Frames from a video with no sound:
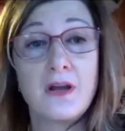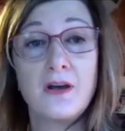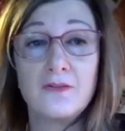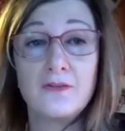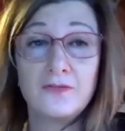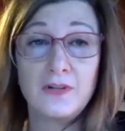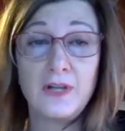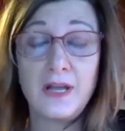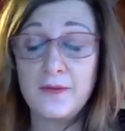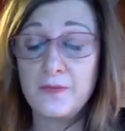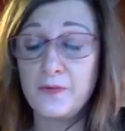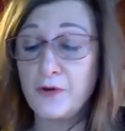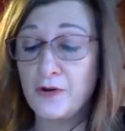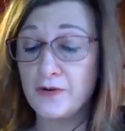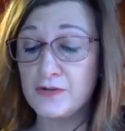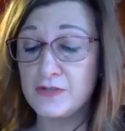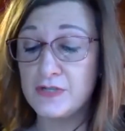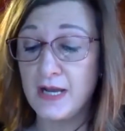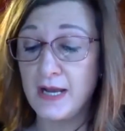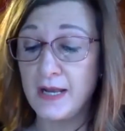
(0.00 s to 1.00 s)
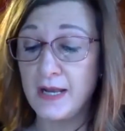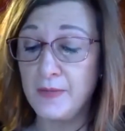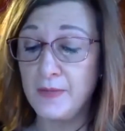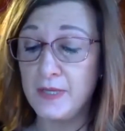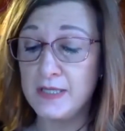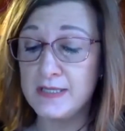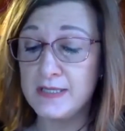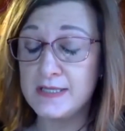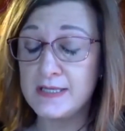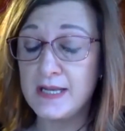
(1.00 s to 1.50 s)
of lab-grown
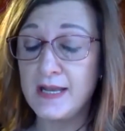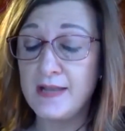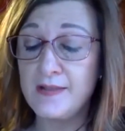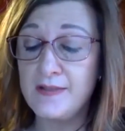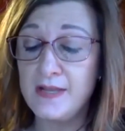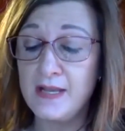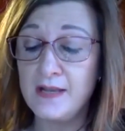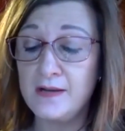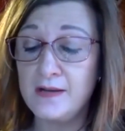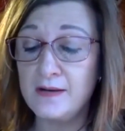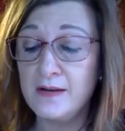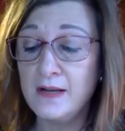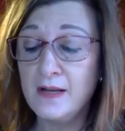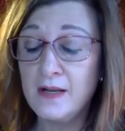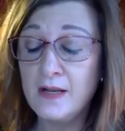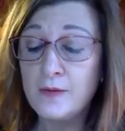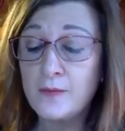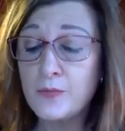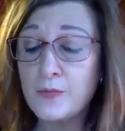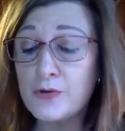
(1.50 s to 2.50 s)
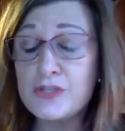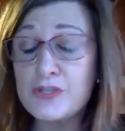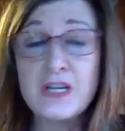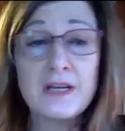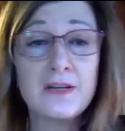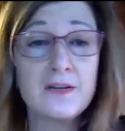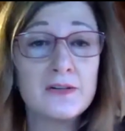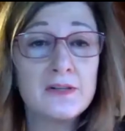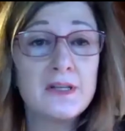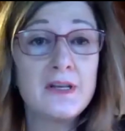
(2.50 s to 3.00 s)
diamonds, and then
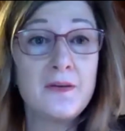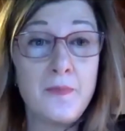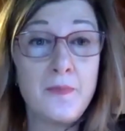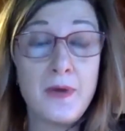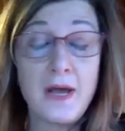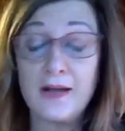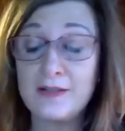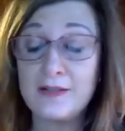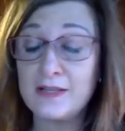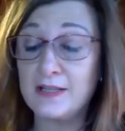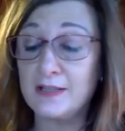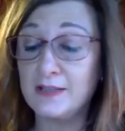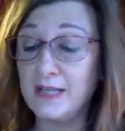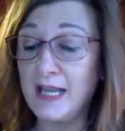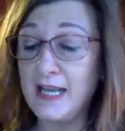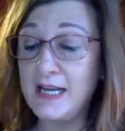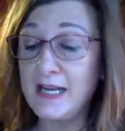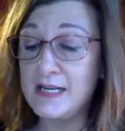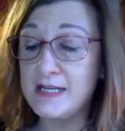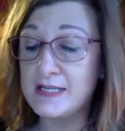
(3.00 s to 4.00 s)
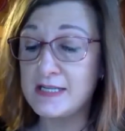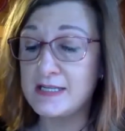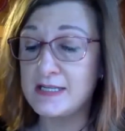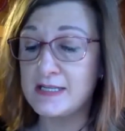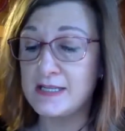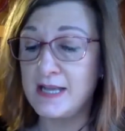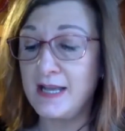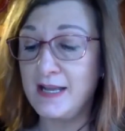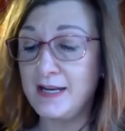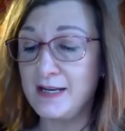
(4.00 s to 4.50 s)
particularly about the
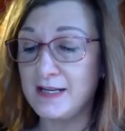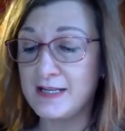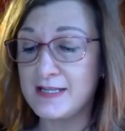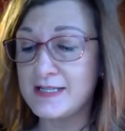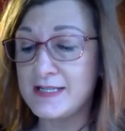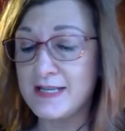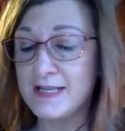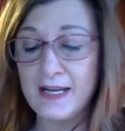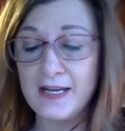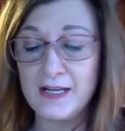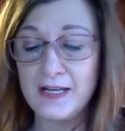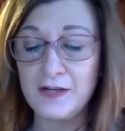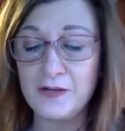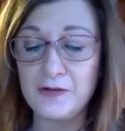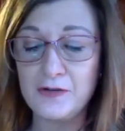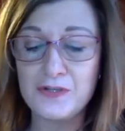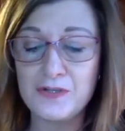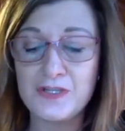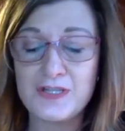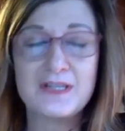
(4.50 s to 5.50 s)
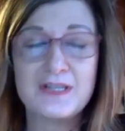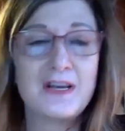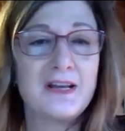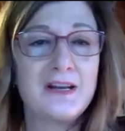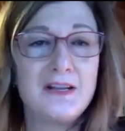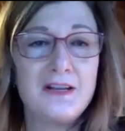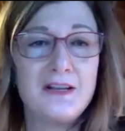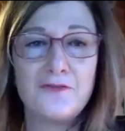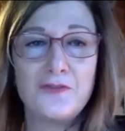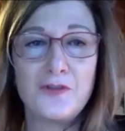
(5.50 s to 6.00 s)
latest and exciting new
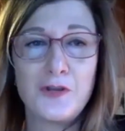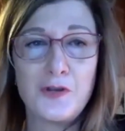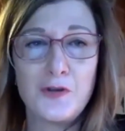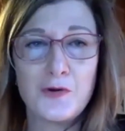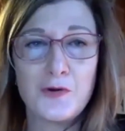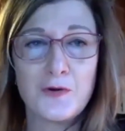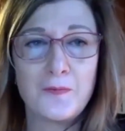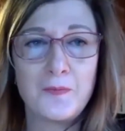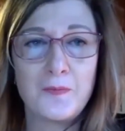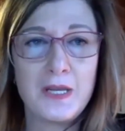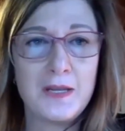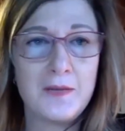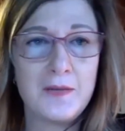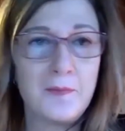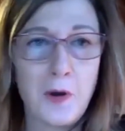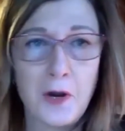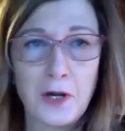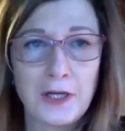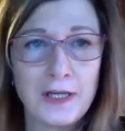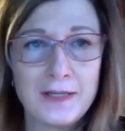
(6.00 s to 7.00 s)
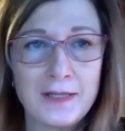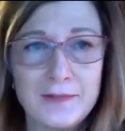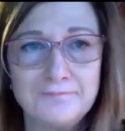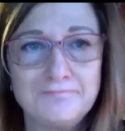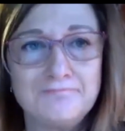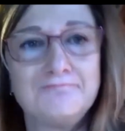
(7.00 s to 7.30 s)
study of the European market.